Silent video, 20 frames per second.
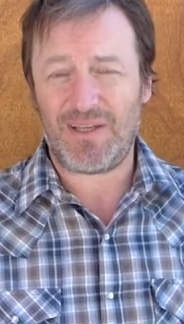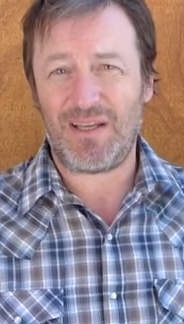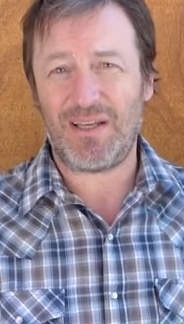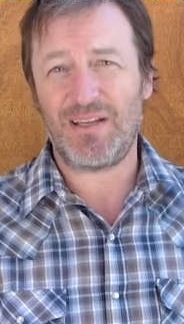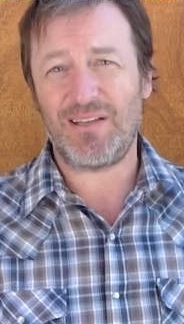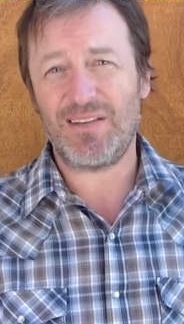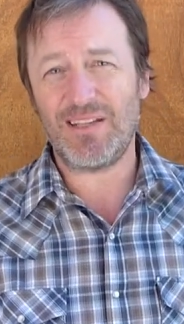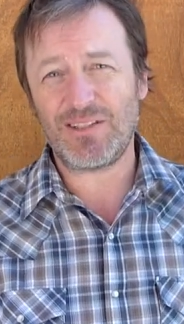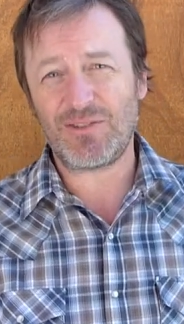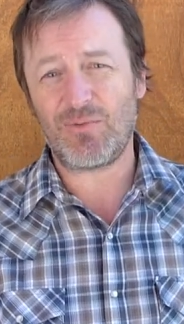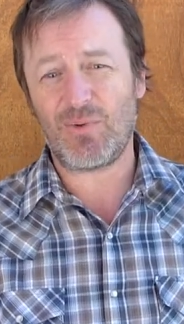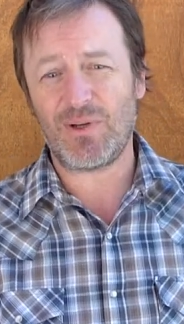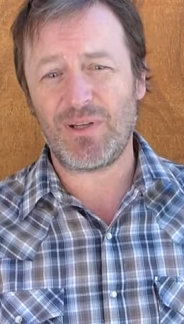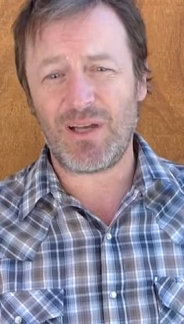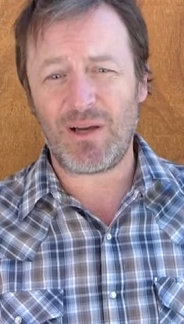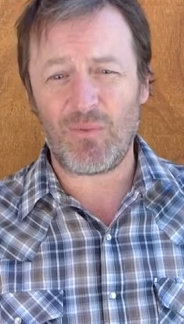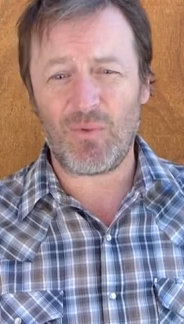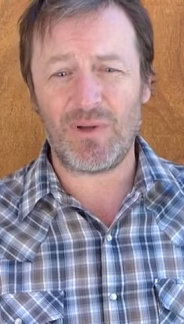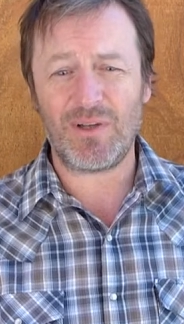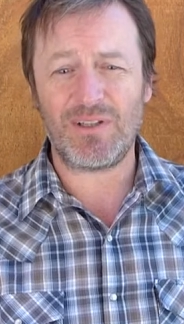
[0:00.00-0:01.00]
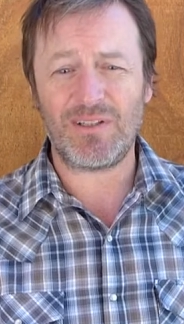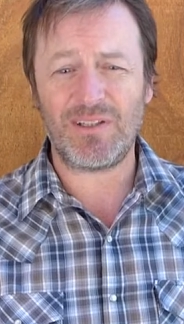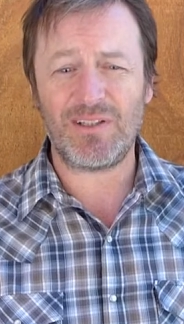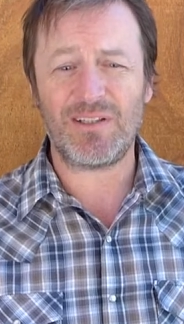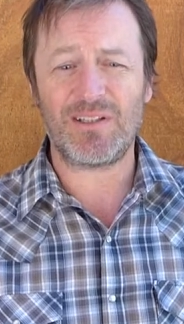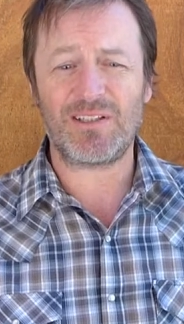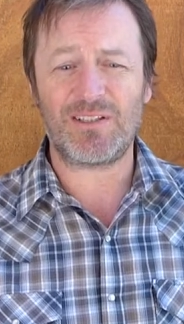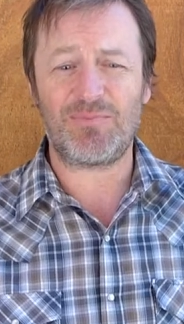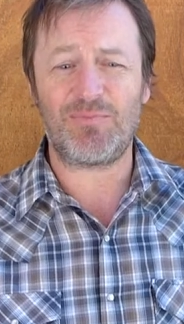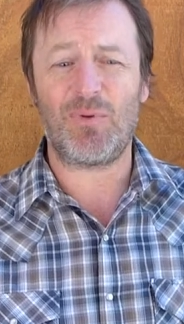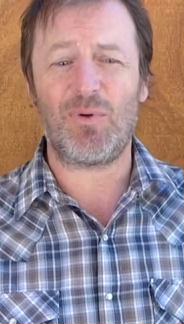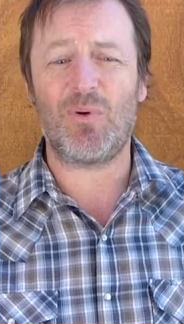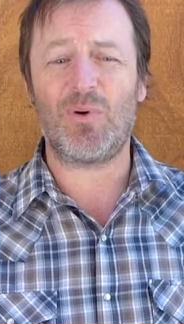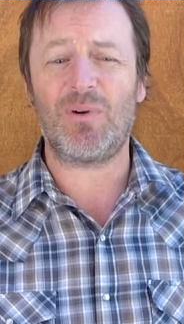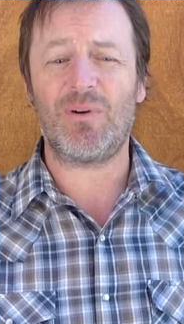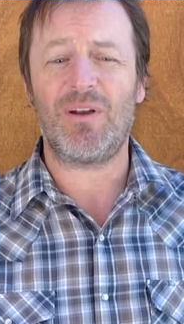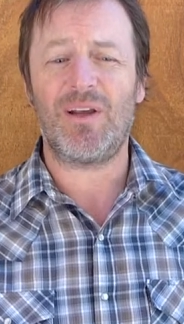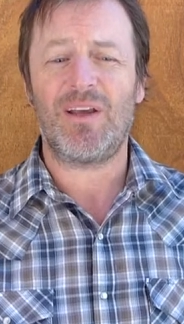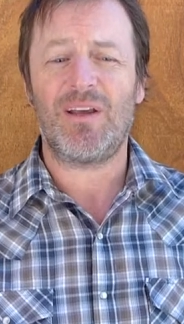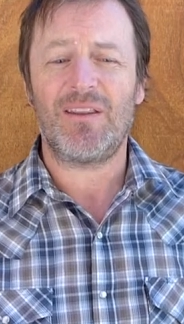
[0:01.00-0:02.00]
And in this one, I wanted to
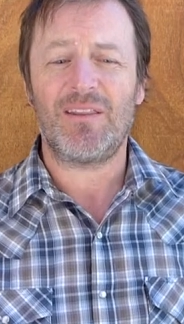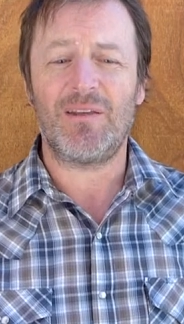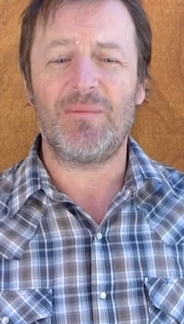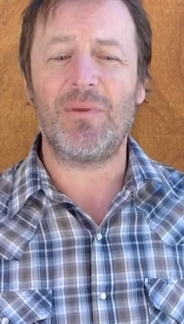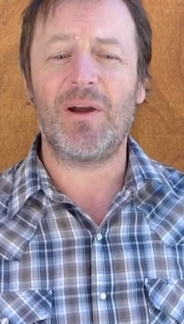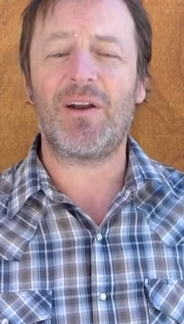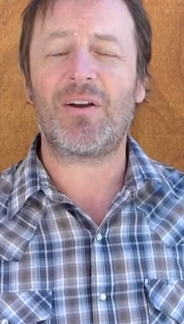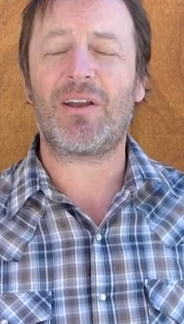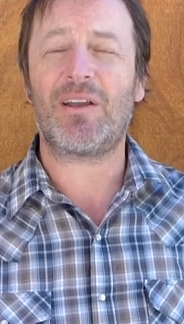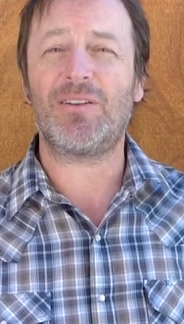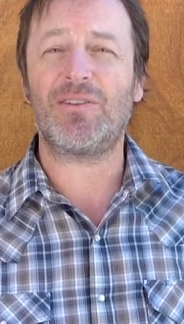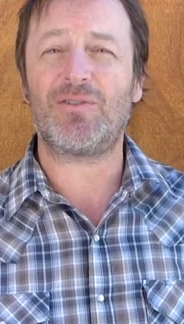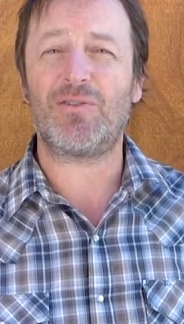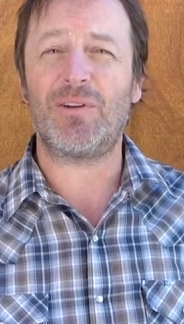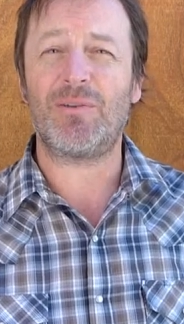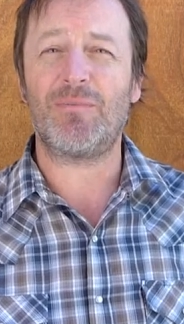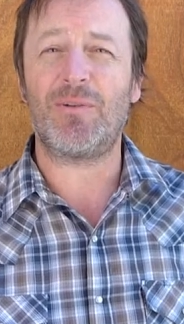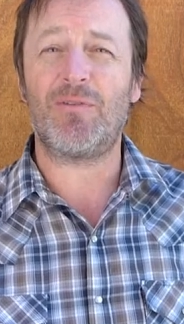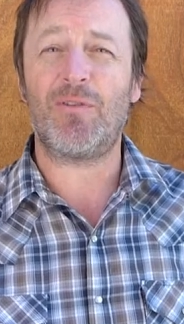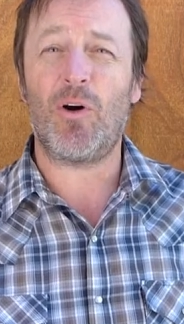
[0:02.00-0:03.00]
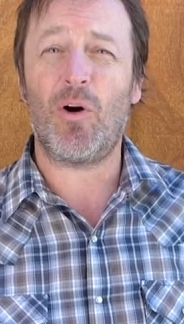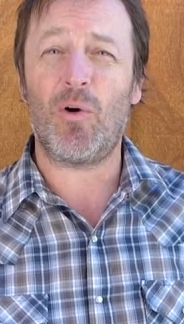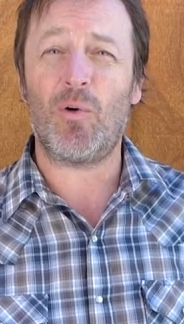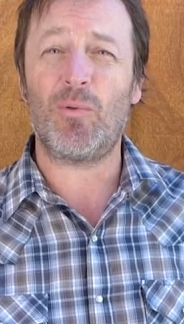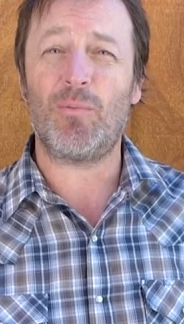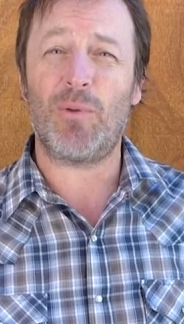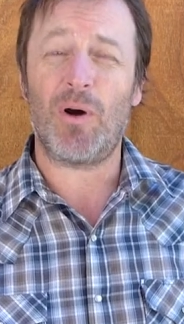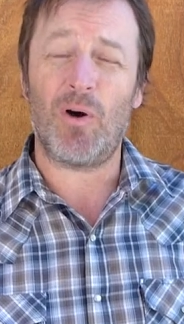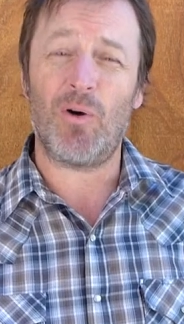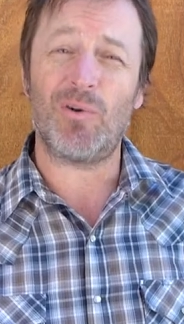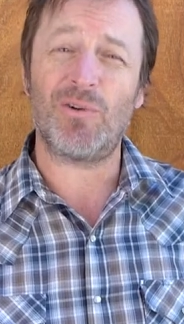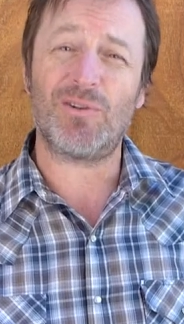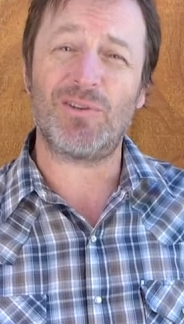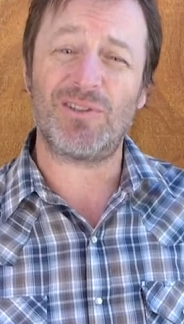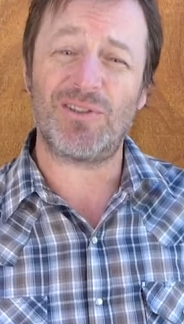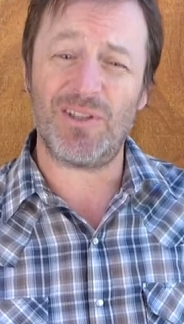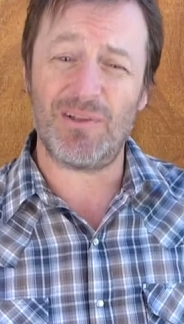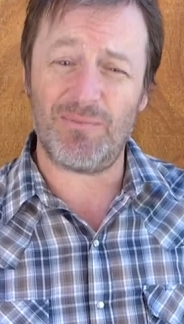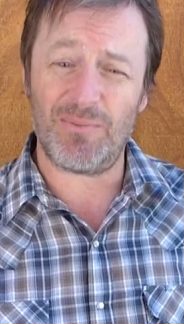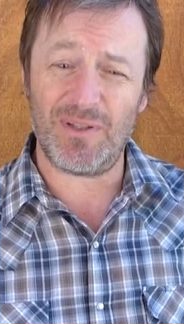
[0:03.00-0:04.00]
explore the American dream of home
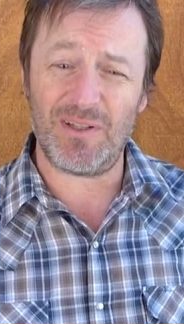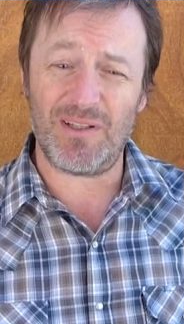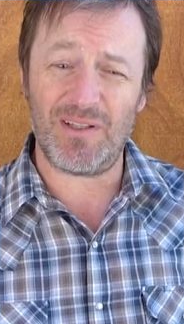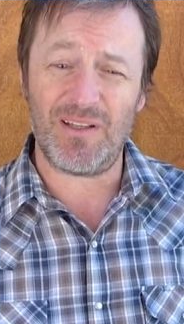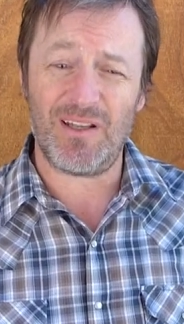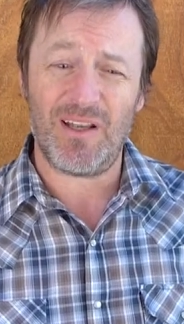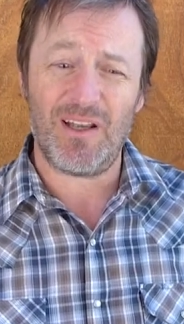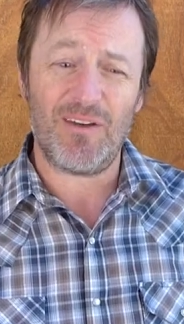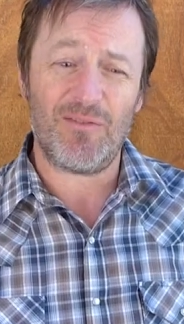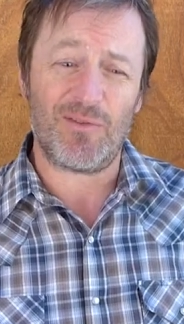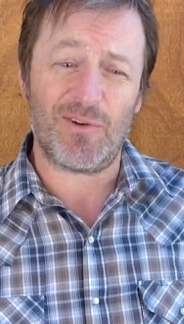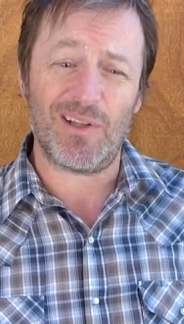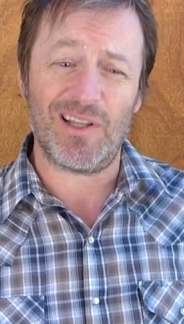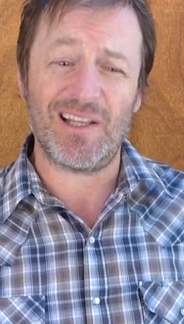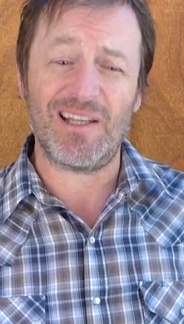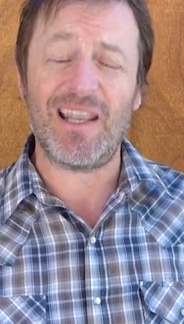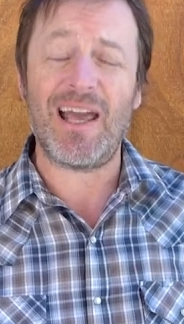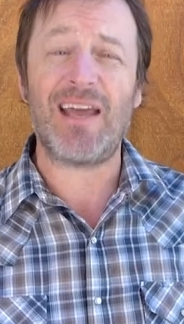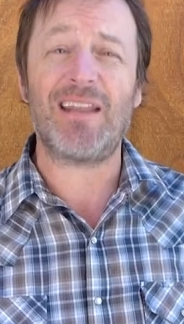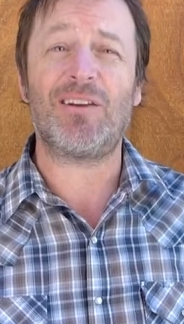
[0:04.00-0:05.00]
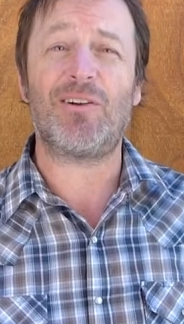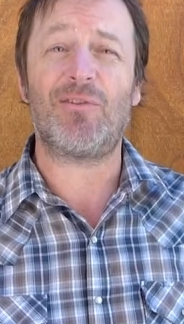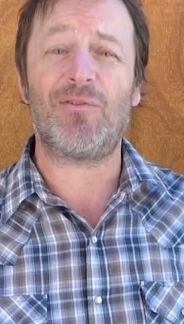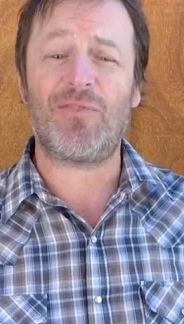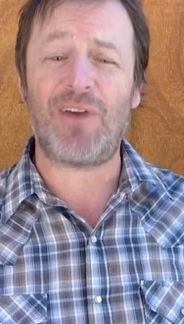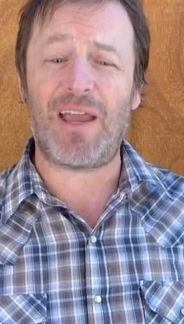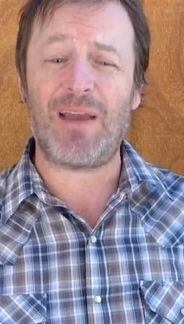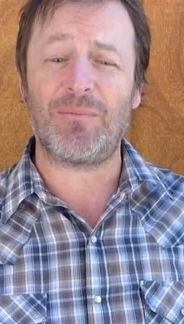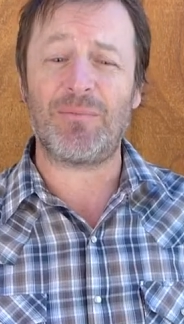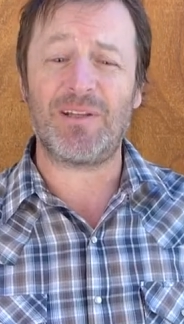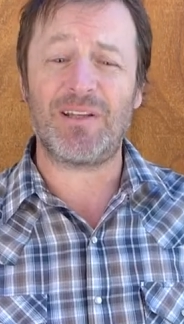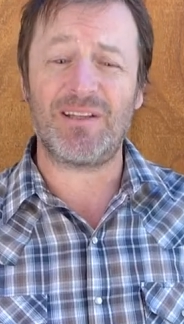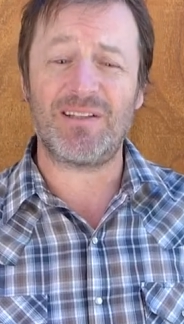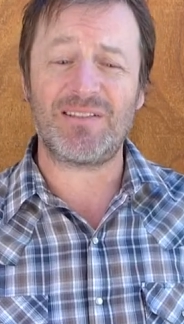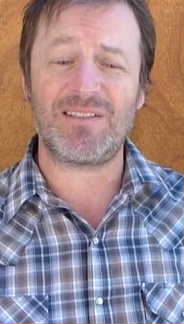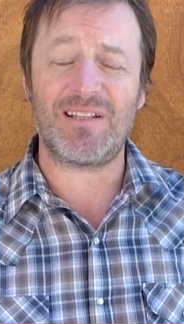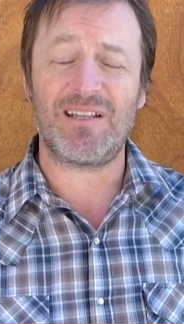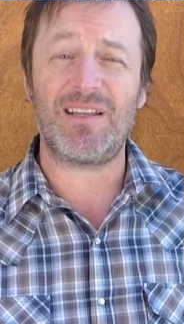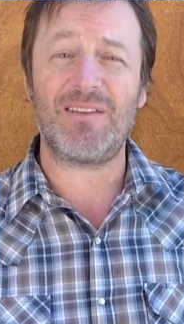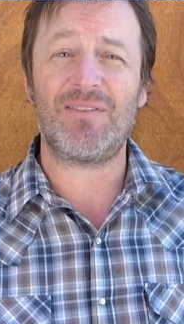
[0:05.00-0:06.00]
ownership. And for Lynette and her family,
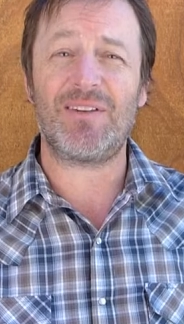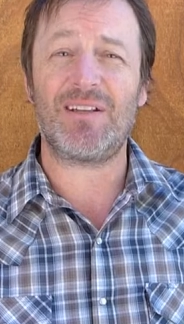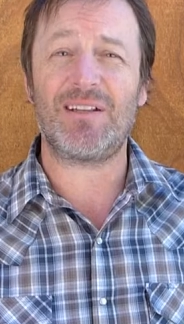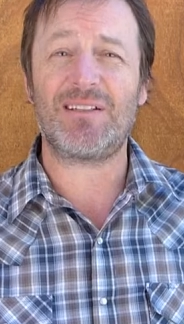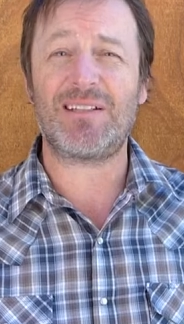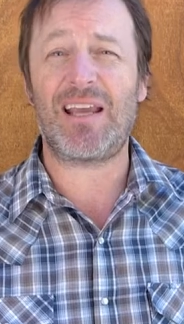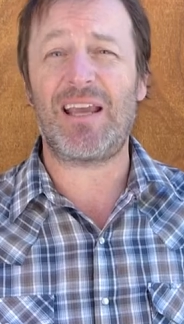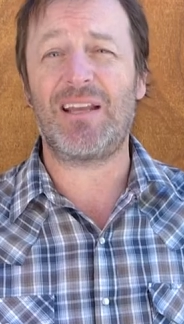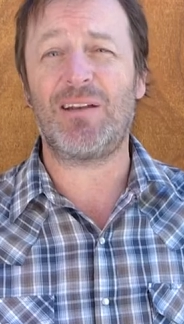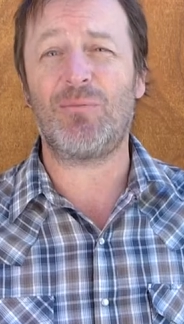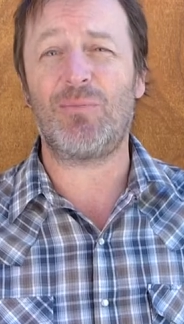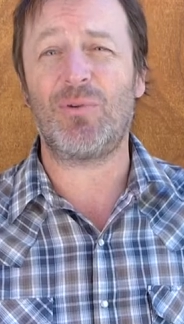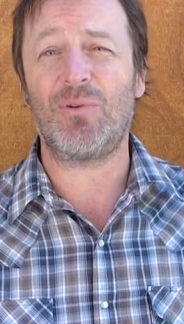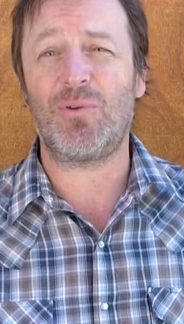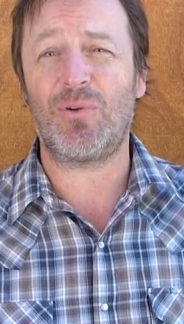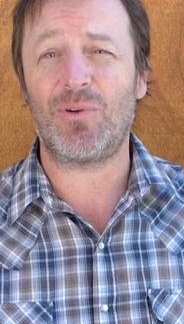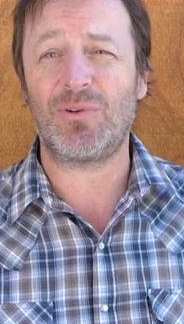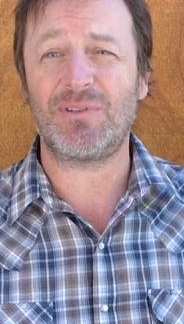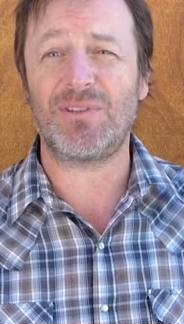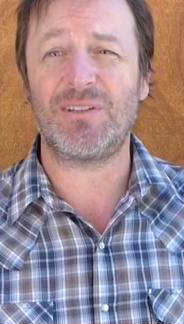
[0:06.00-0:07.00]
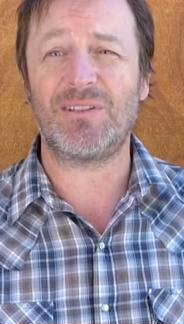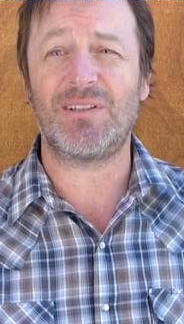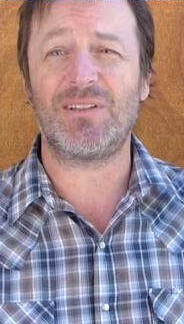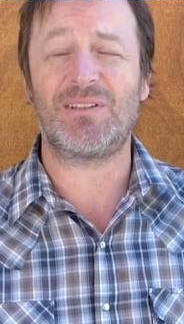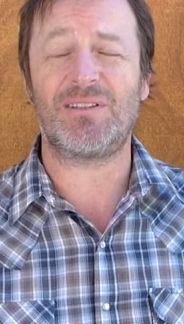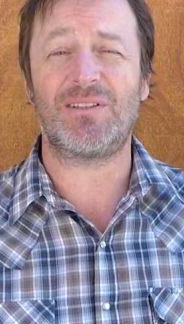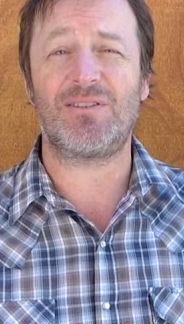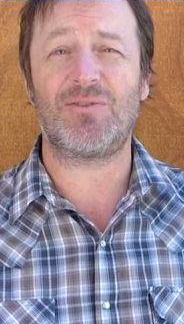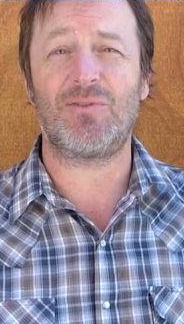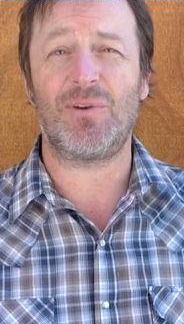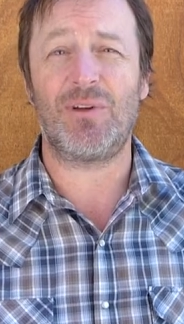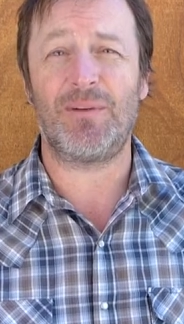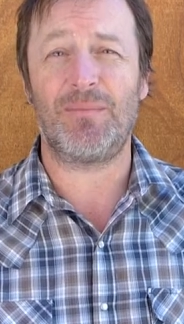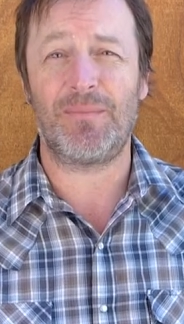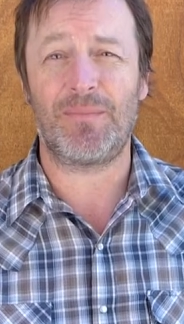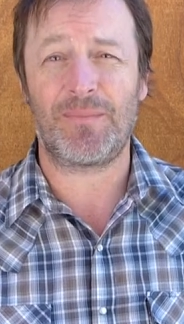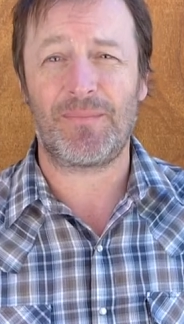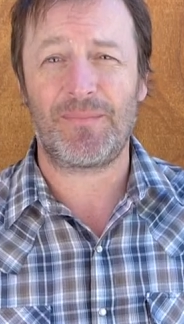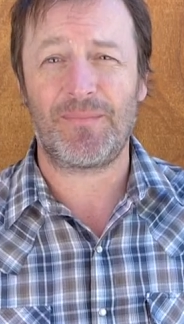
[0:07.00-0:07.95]
is it even attainable or is it just a dream?